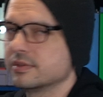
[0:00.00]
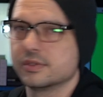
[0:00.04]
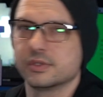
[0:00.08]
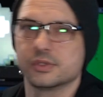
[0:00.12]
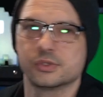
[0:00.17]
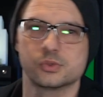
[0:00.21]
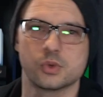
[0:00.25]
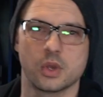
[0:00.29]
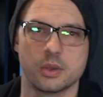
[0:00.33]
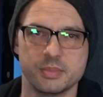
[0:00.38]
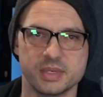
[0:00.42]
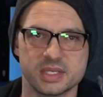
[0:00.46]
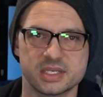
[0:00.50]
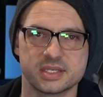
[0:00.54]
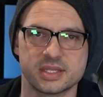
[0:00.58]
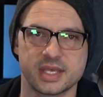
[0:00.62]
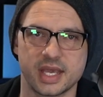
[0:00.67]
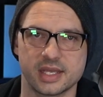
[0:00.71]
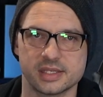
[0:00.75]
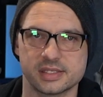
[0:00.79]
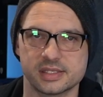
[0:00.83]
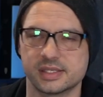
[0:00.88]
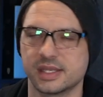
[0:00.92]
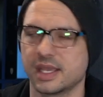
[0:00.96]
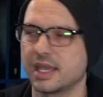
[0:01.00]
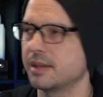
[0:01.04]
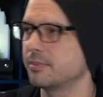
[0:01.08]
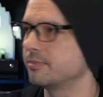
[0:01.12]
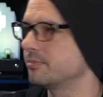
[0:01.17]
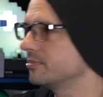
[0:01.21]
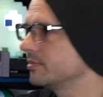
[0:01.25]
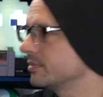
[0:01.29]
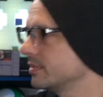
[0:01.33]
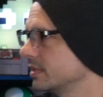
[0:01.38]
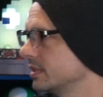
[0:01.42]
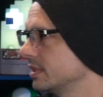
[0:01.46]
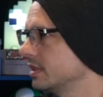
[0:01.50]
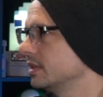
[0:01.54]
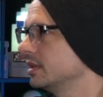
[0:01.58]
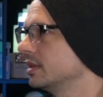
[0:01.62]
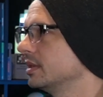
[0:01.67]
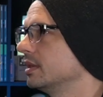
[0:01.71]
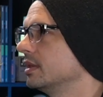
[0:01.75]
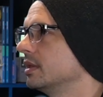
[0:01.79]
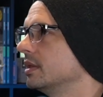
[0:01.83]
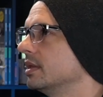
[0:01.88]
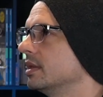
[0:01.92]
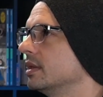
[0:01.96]
So I missed that step.
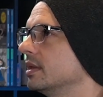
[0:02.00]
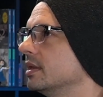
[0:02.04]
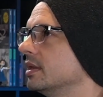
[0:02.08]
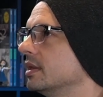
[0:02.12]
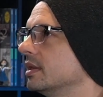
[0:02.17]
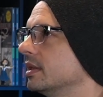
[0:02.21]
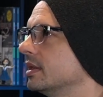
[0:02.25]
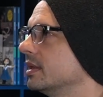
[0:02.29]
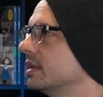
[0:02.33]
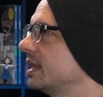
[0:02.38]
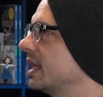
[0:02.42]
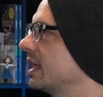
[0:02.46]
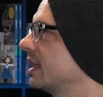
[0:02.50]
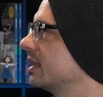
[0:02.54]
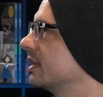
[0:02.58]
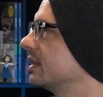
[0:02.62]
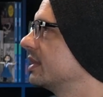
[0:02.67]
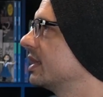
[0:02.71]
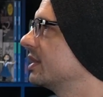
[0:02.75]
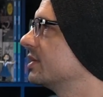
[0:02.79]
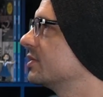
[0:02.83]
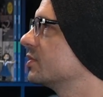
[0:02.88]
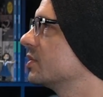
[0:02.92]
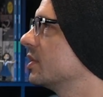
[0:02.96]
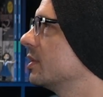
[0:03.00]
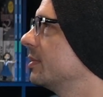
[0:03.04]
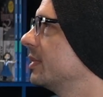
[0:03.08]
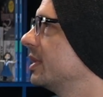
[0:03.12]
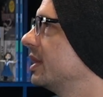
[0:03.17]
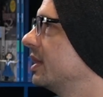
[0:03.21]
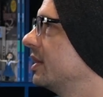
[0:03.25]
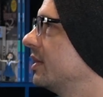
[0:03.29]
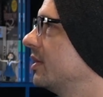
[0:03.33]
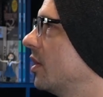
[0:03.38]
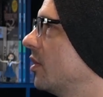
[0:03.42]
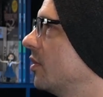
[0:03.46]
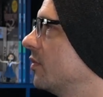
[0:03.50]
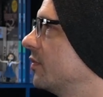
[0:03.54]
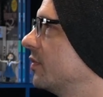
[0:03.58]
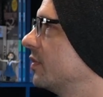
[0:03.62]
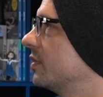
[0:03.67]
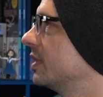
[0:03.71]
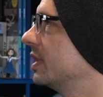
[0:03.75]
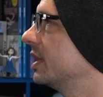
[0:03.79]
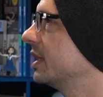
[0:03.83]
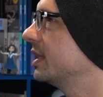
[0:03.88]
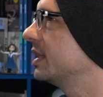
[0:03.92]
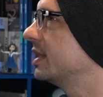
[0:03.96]
Now that that's remedied,
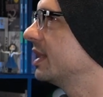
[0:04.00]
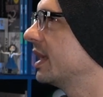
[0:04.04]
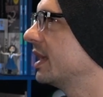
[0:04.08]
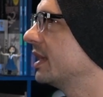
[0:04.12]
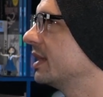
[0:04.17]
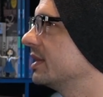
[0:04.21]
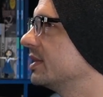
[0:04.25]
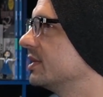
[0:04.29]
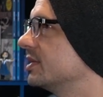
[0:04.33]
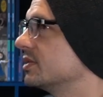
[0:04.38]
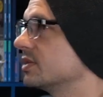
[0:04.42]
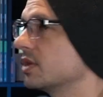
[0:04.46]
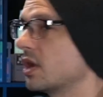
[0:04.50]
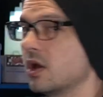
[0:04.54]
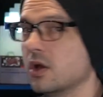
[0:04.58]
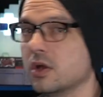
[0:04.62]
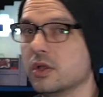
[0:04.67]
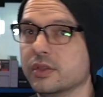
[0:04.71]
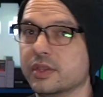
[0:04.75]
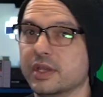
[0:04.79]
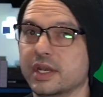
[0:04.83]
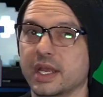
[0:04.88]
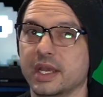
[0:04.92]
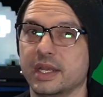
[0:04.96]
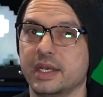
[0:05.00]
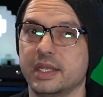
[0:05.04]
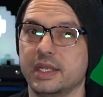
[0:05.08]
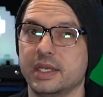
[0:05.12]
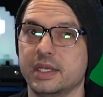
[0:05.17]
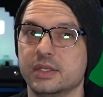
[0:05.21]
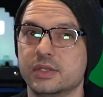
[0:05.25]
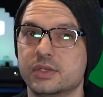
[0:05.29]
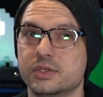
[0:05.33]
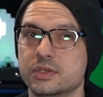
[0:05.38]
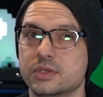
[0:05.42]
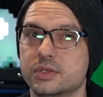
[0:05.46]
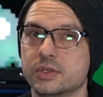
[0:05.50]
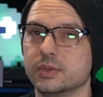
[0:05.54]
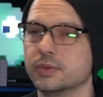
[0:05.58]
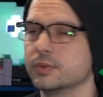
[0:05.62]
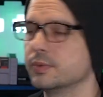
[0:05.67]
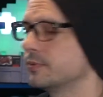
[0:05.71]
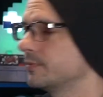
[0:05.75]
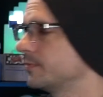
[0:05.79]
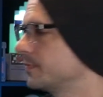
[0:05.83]
hopefully that is all that I needed to do.